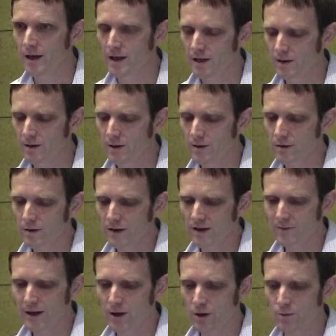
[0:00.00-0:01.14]
And a lot
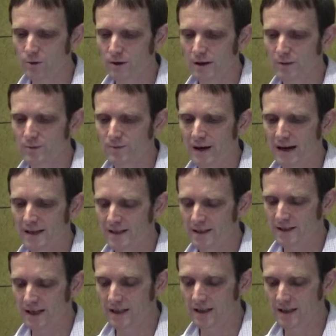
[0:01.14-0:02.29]
of my artwork comes back to
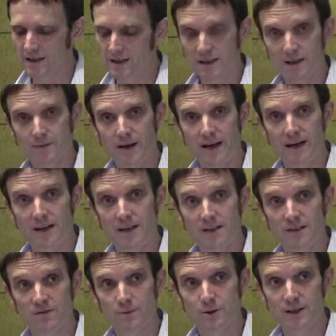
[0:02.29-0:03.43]
this idea, a cinematic
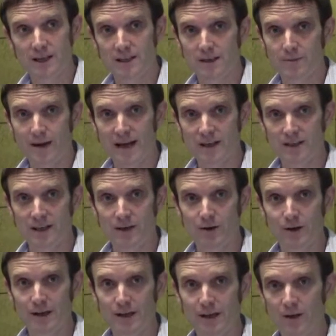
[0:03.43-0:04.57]
idea of projecting
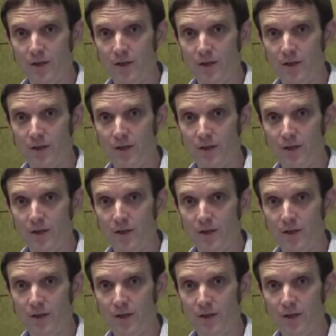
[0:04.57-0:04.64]
imaginary